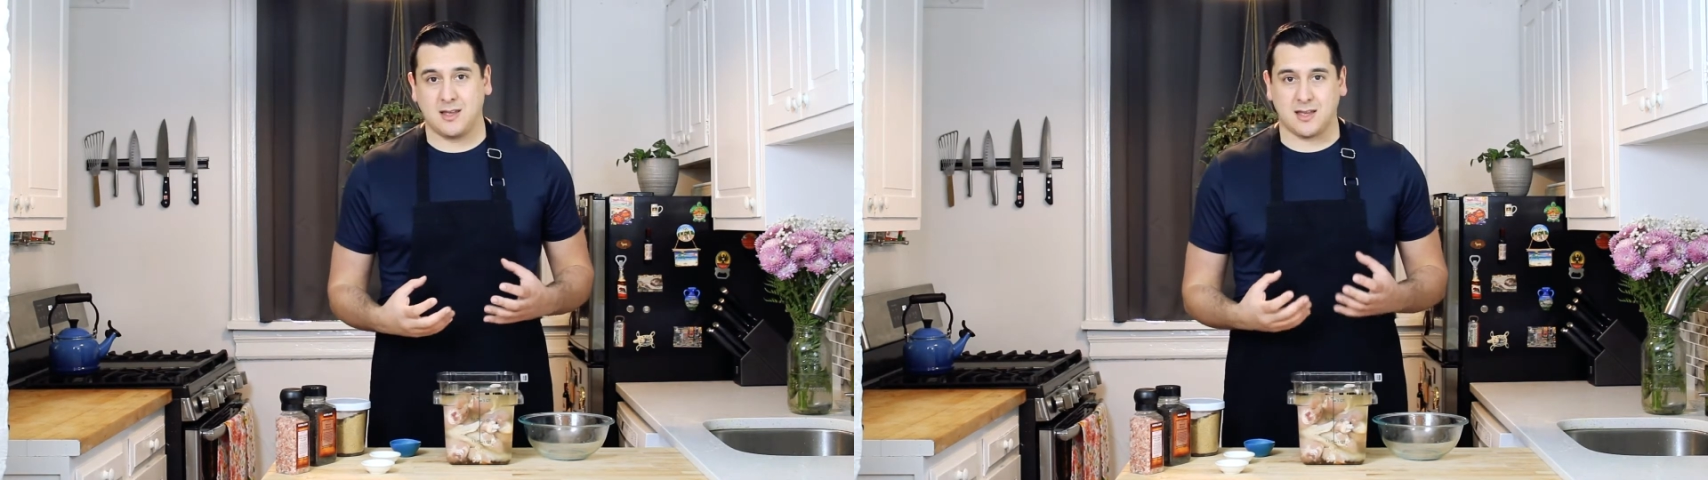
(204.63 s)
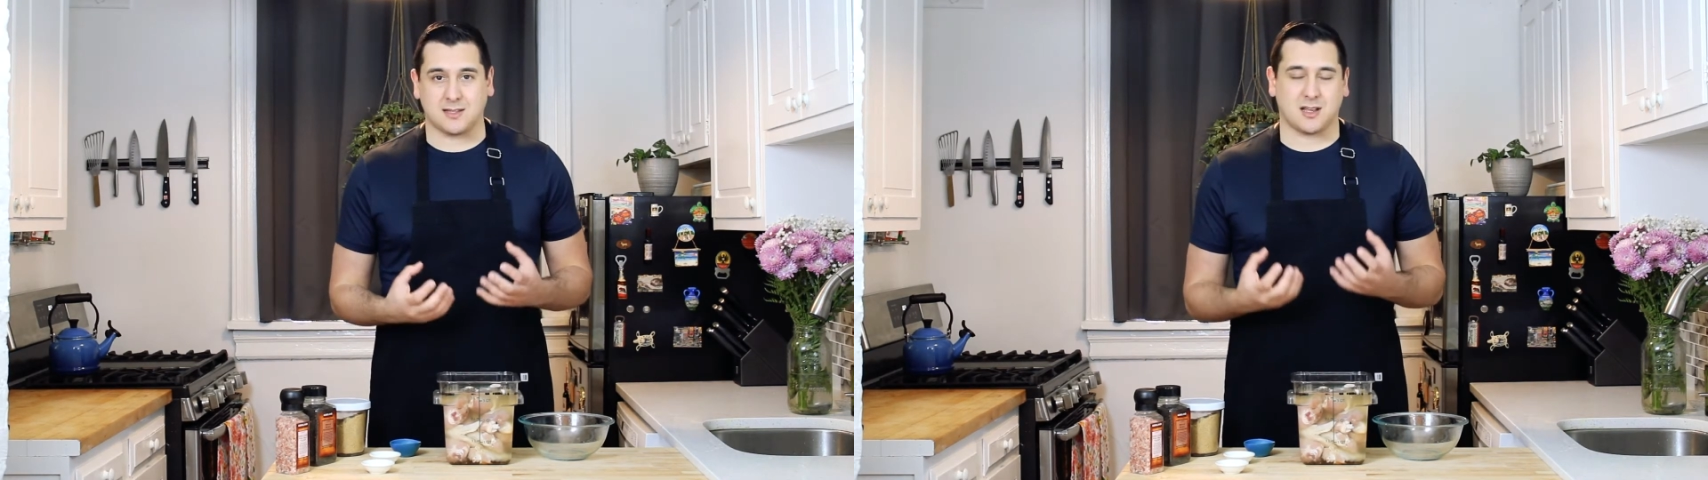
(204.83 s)

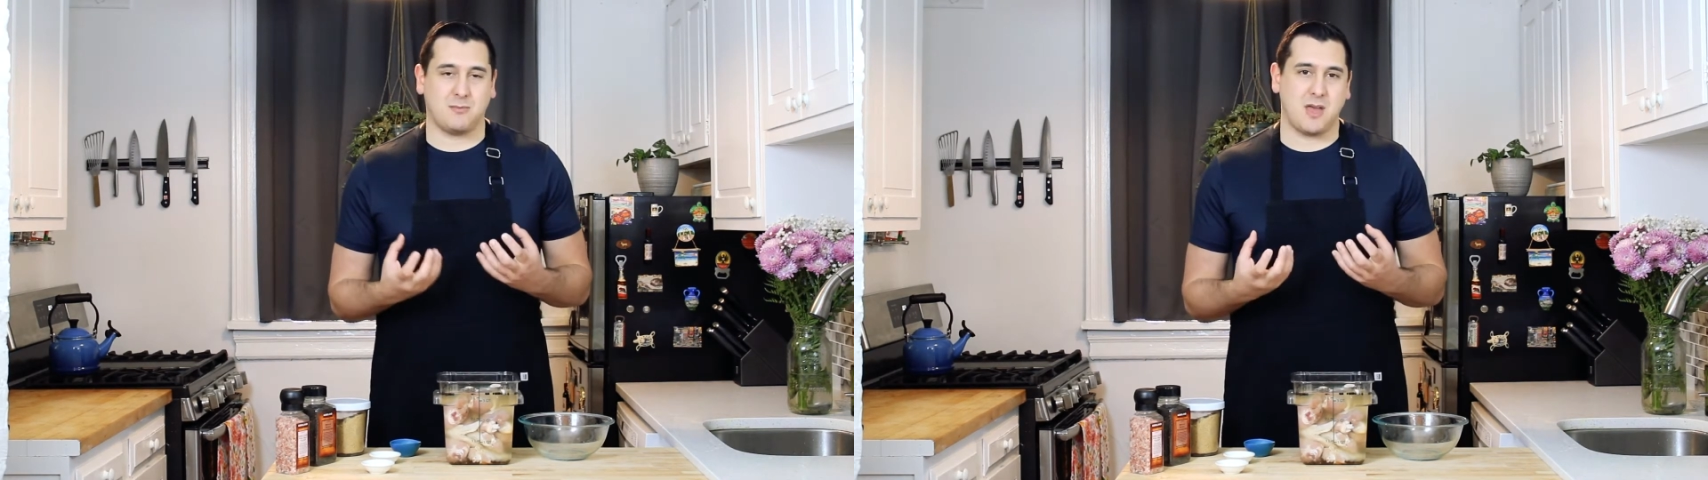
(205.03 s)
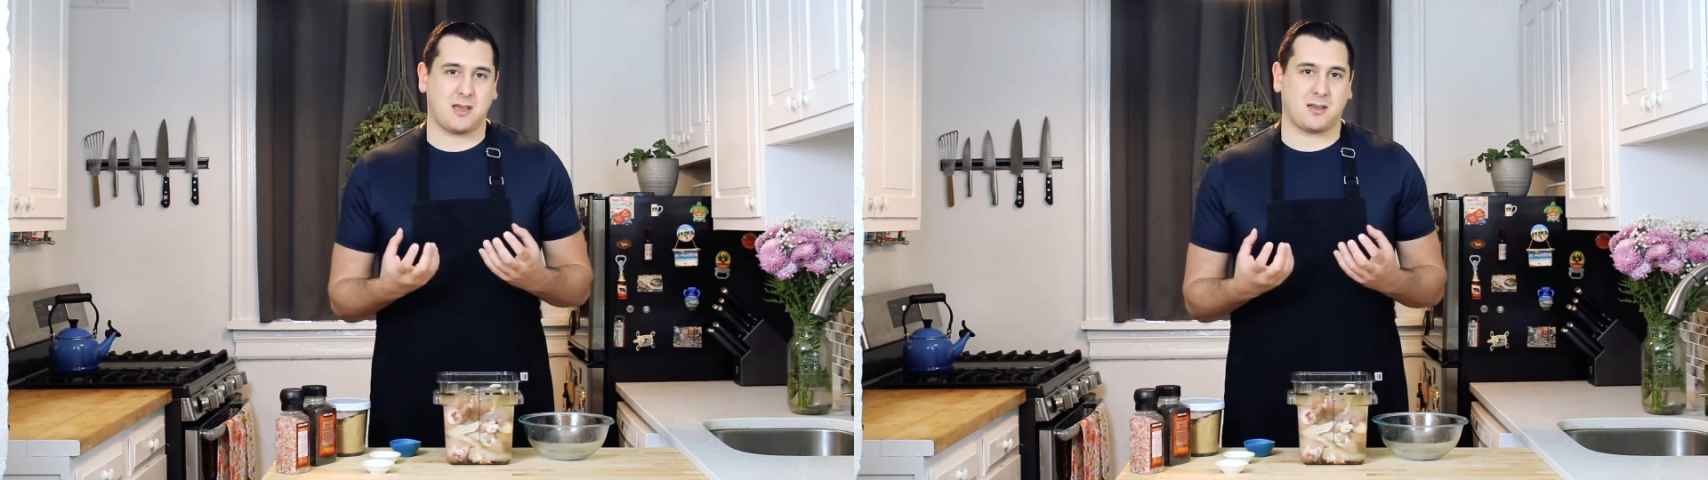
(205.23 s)
It's gonna
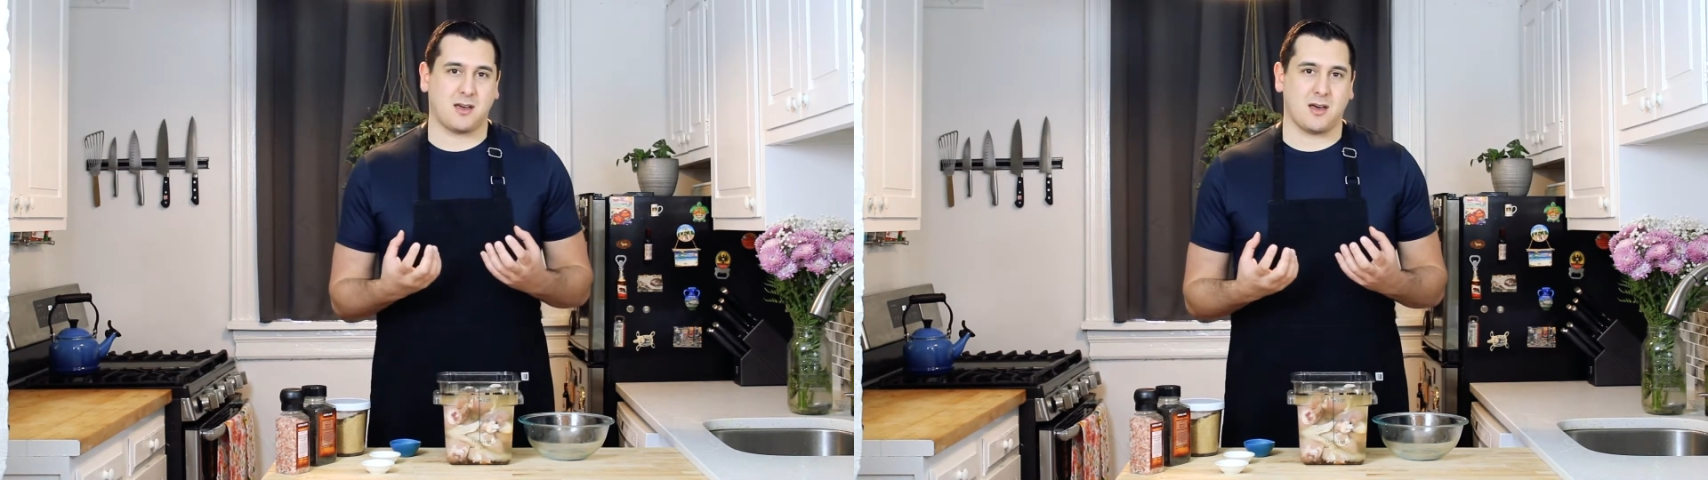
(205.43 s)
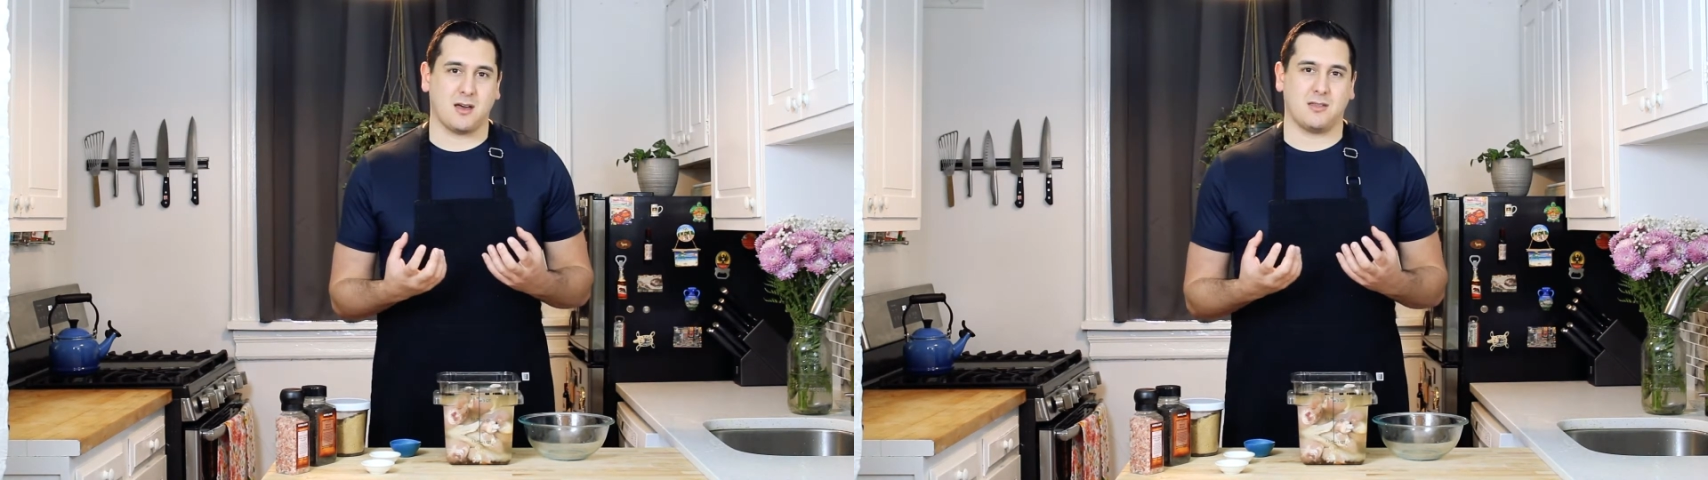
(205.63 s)
make
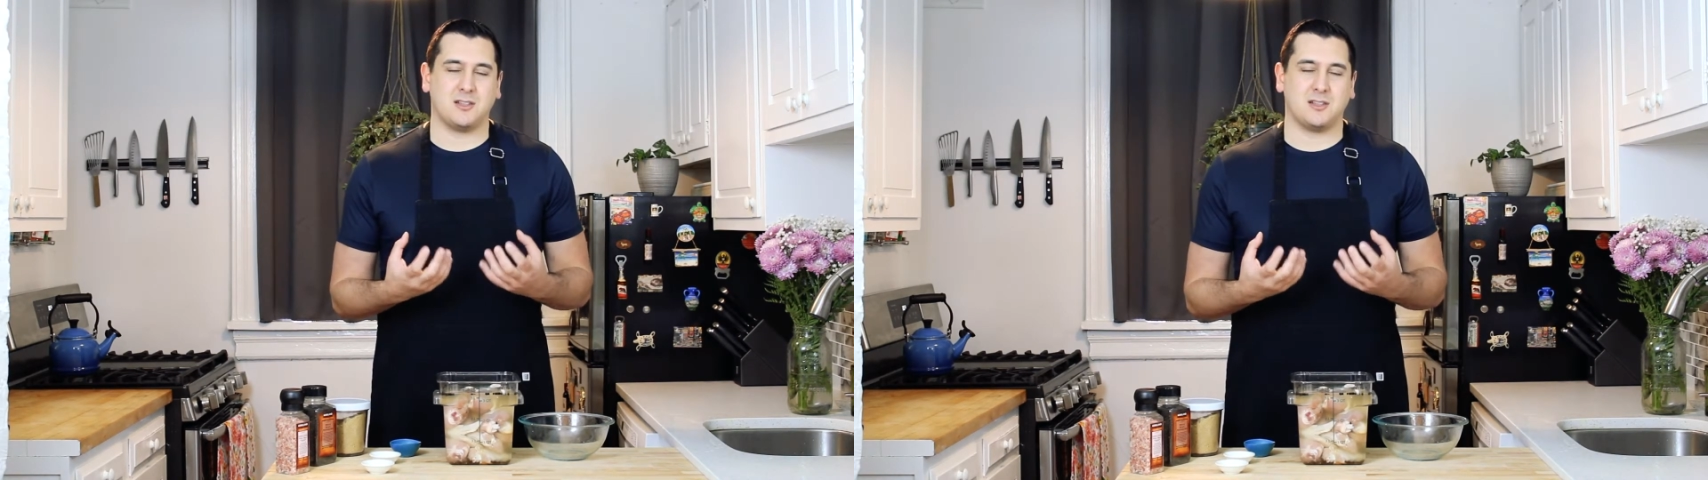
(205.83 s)
the